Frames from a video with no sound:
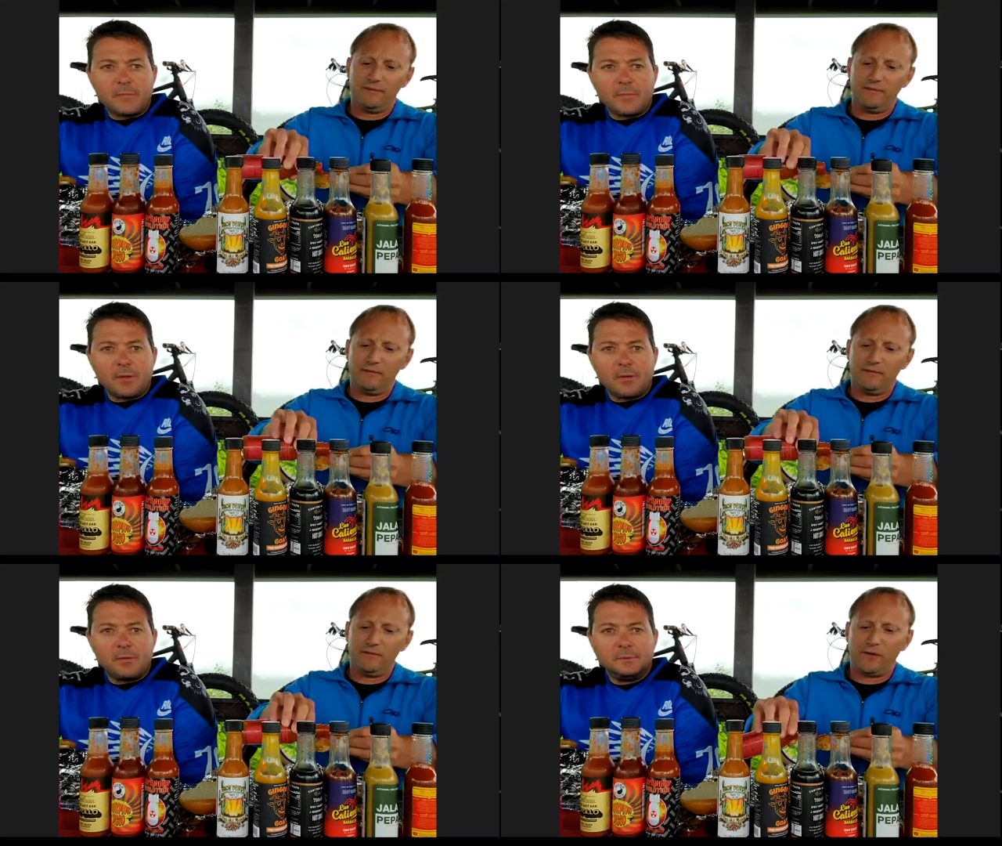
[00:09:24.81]
Speaker 1: for
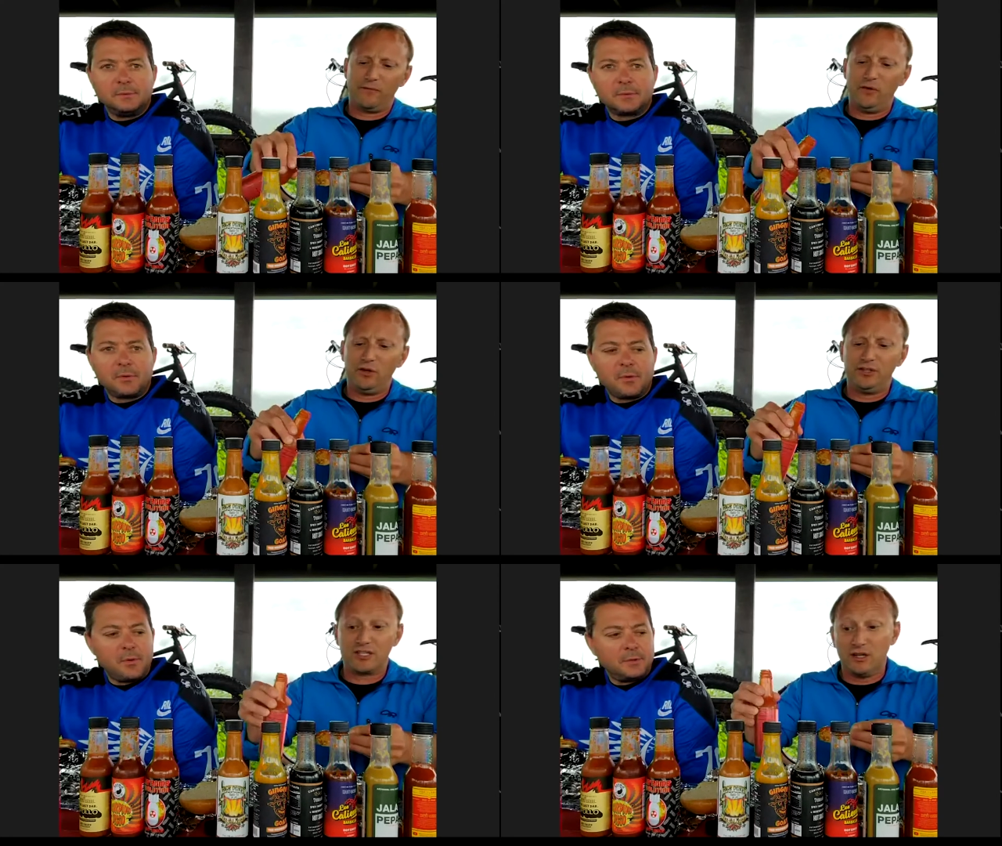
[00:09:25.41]
full
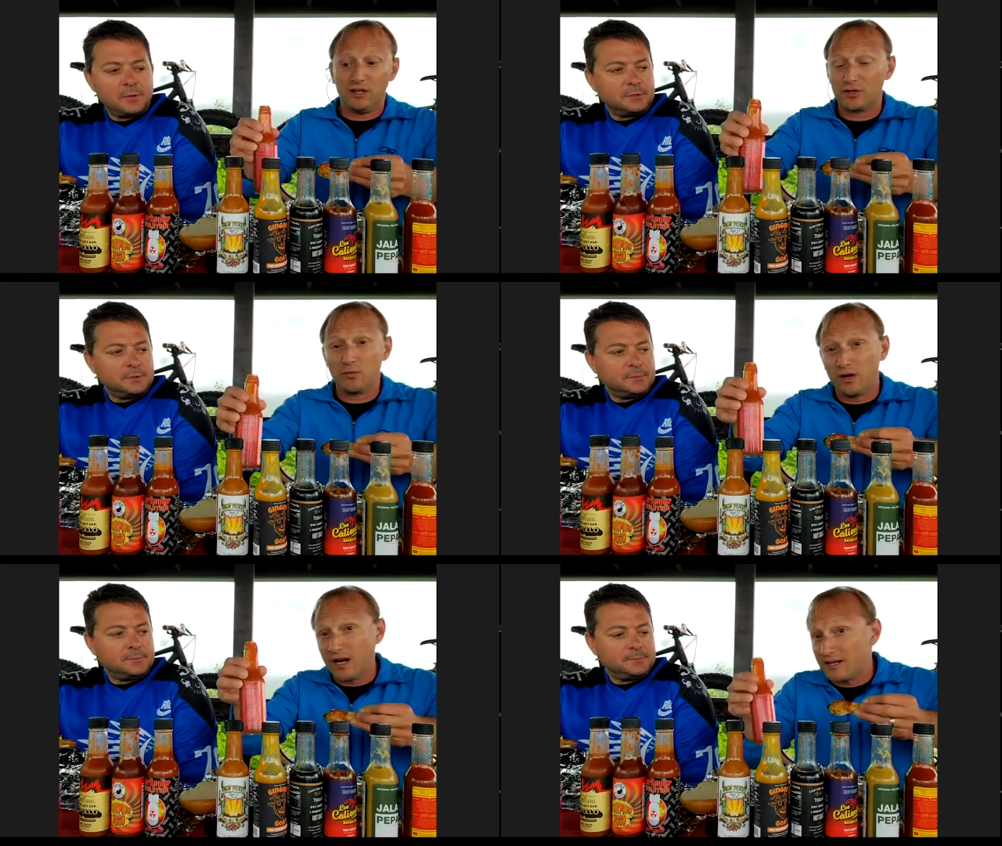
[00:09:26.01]
disclosure, we're not
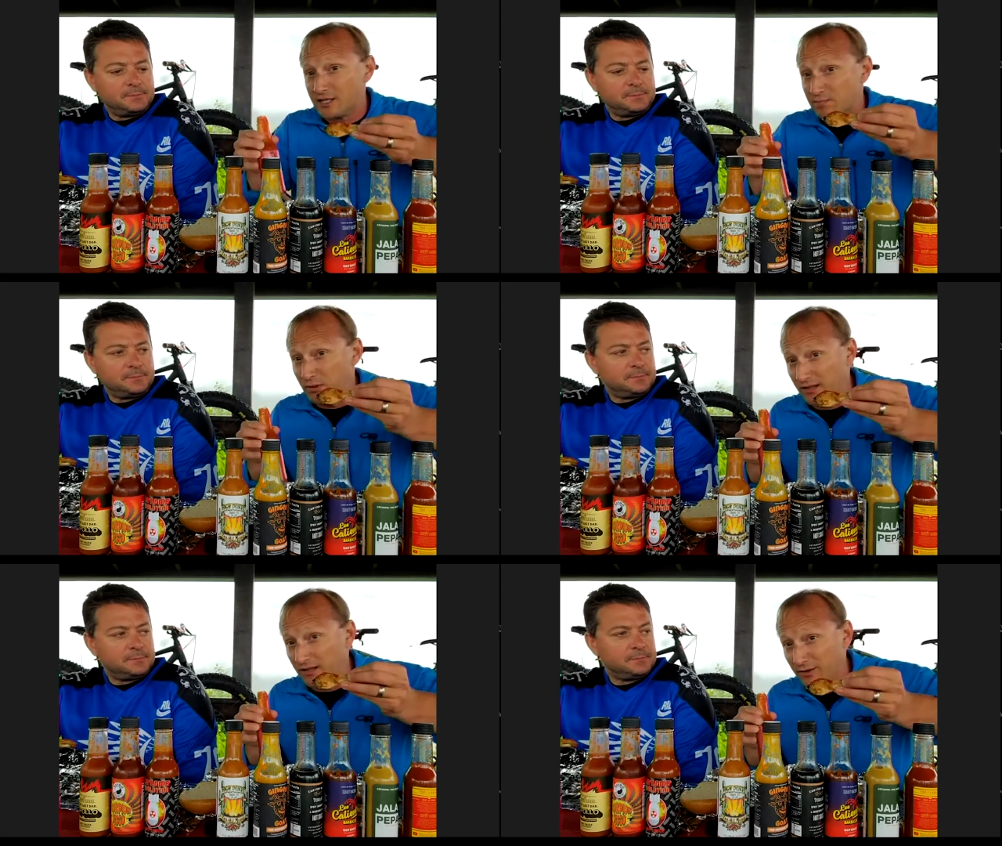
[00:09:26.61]
just putting a
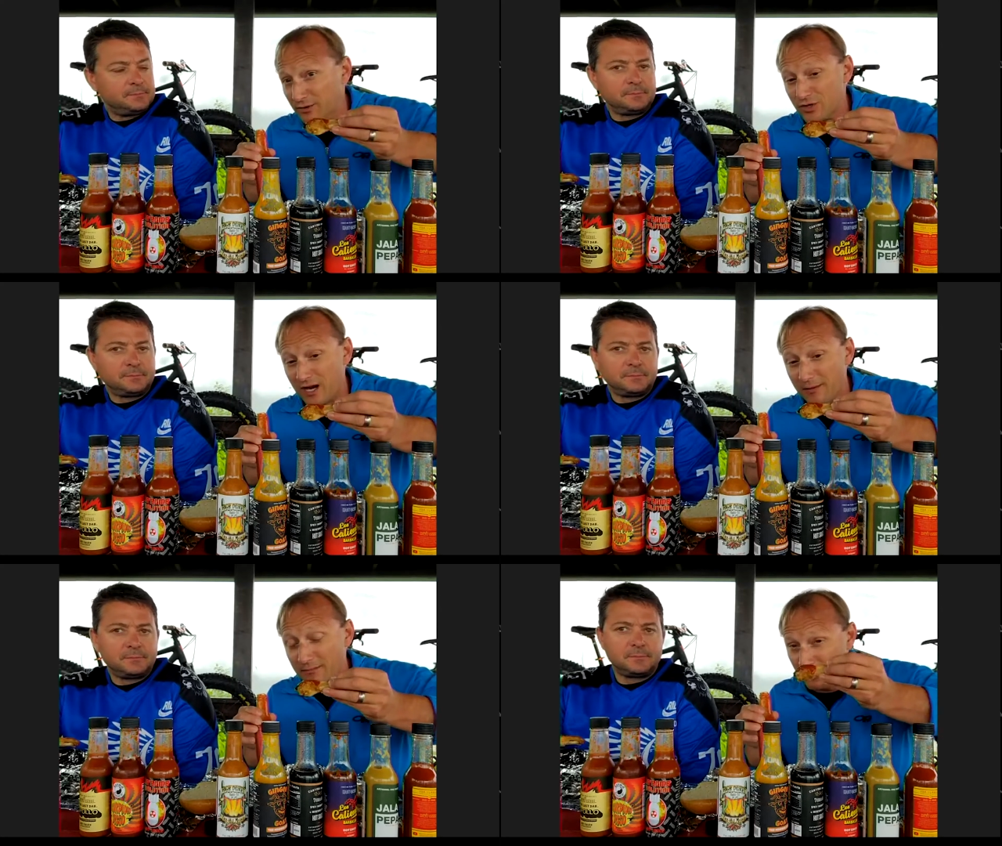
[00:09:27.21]
little drop. You
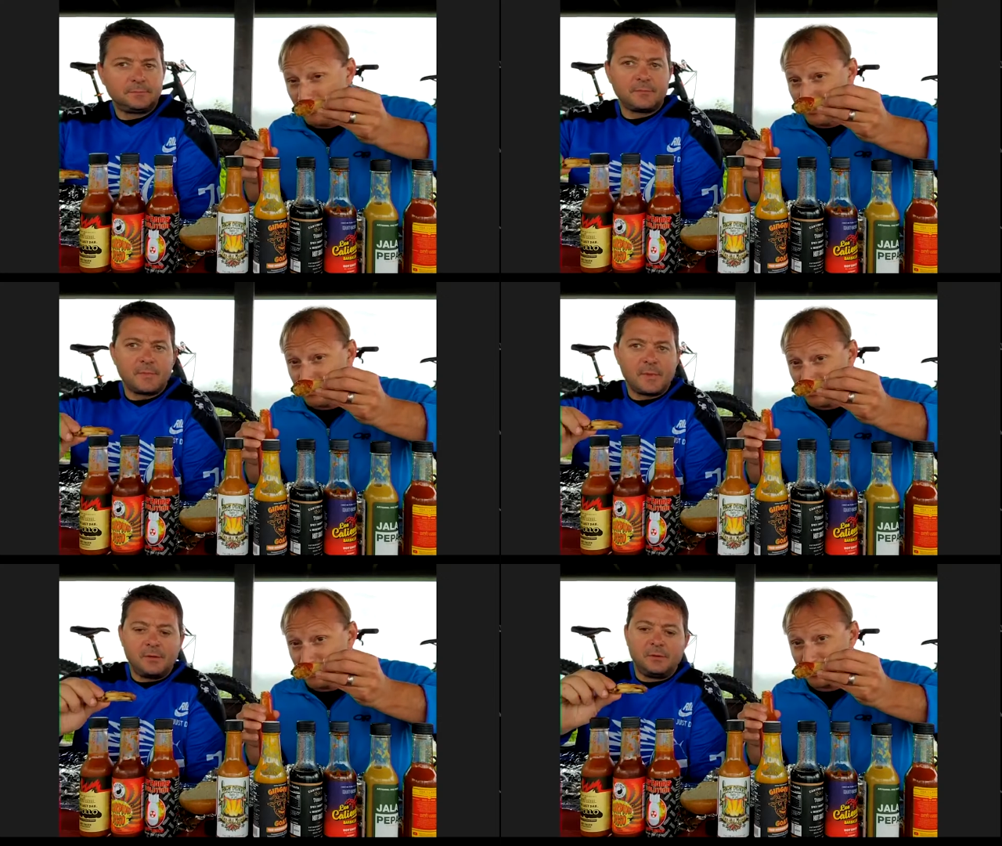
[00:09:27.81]
know, each of
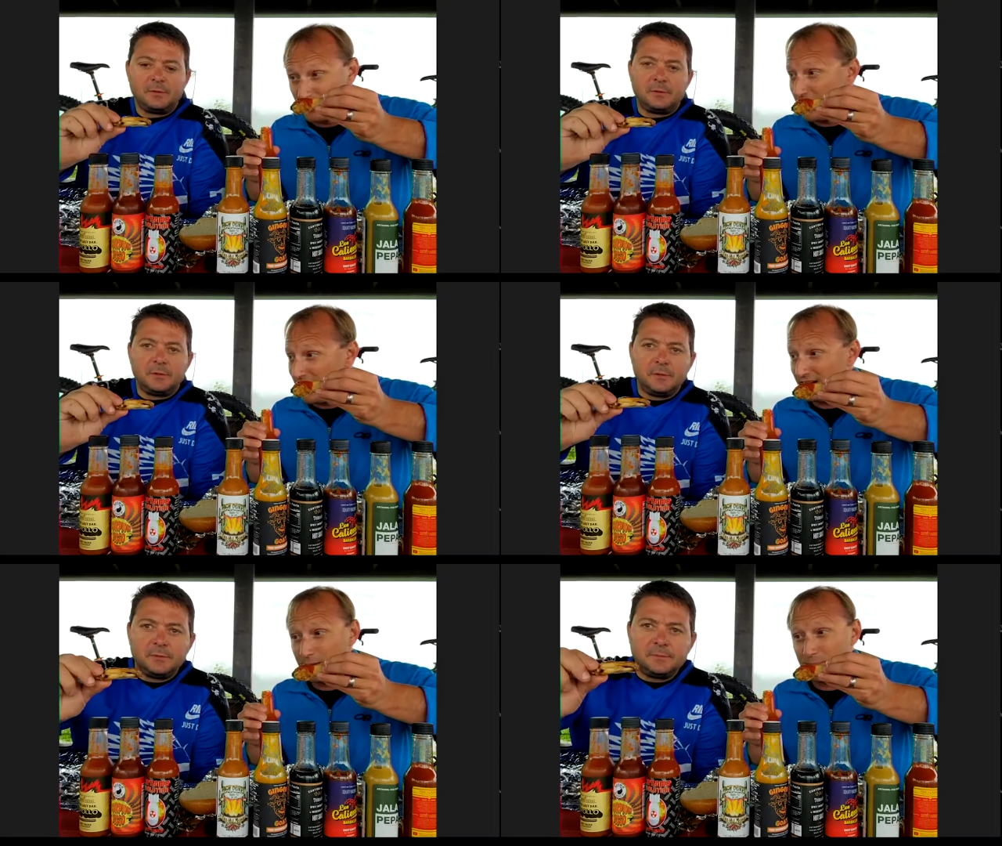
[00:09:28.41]
us are
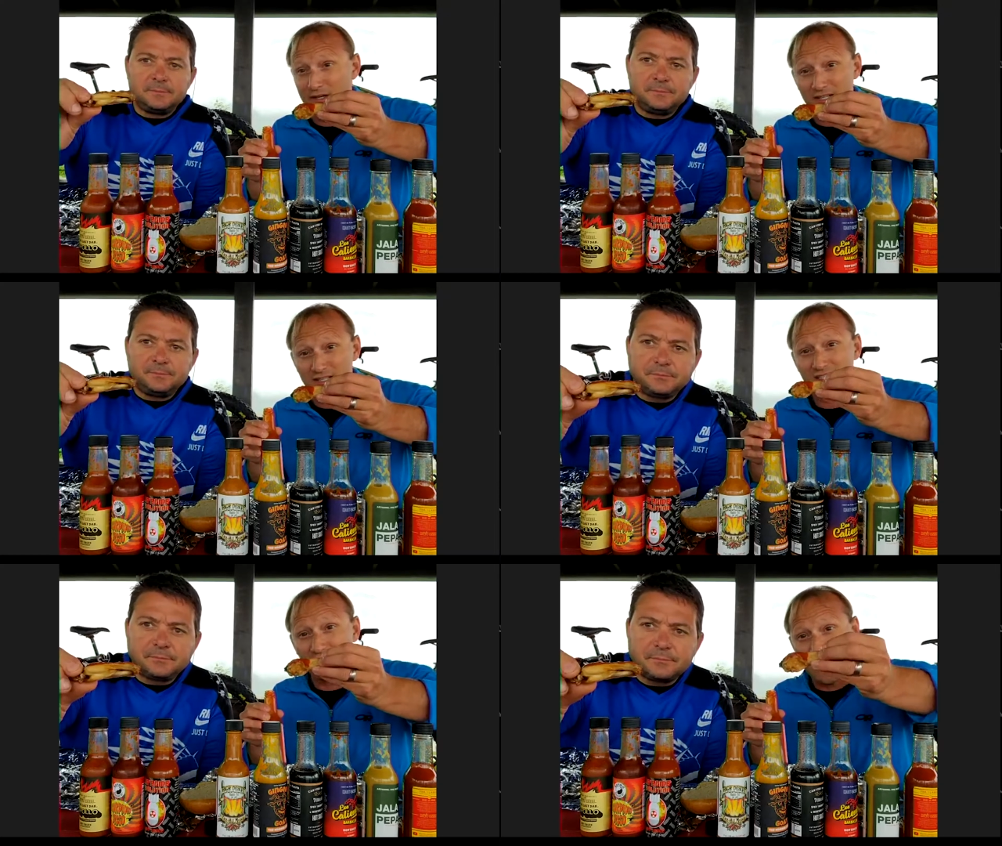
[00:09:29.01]
lining up a good
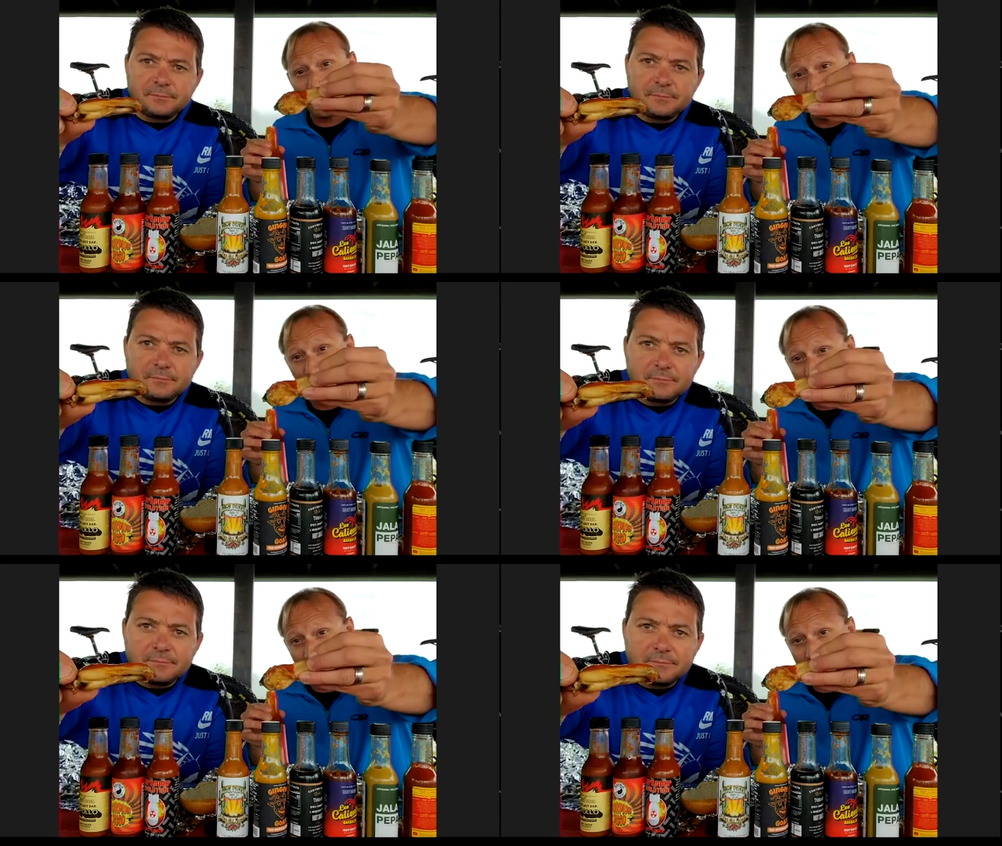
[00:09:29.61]
slather of
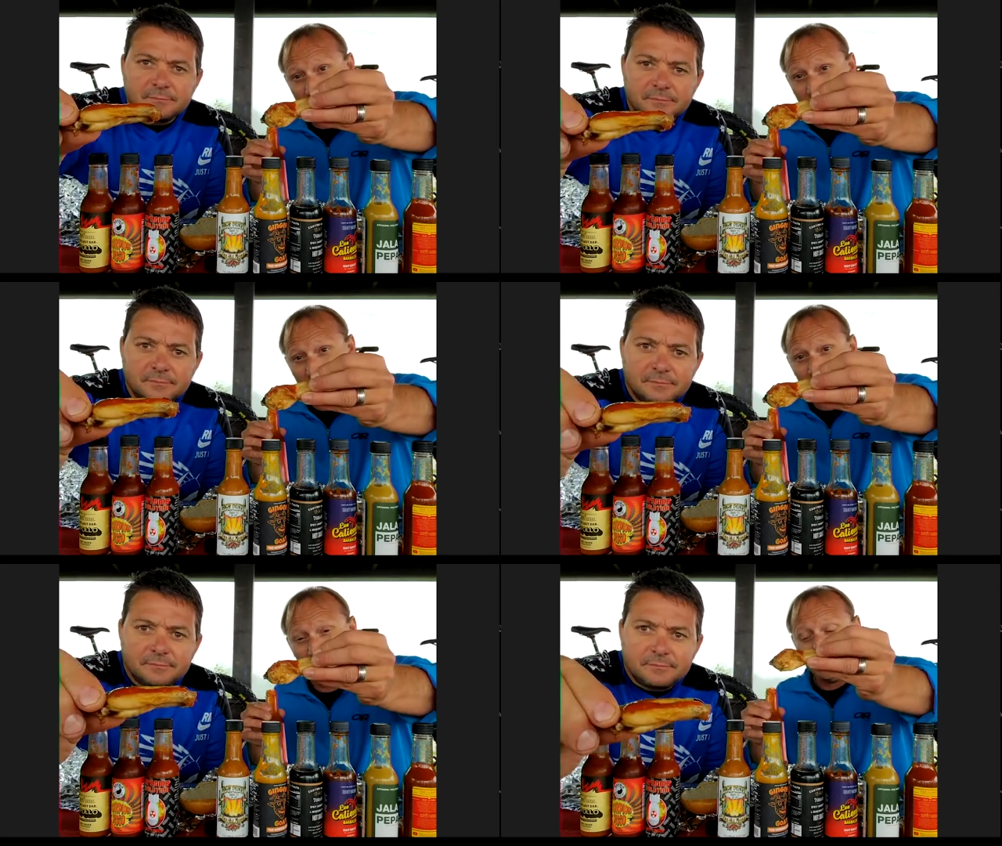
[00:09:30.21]
it. So uh,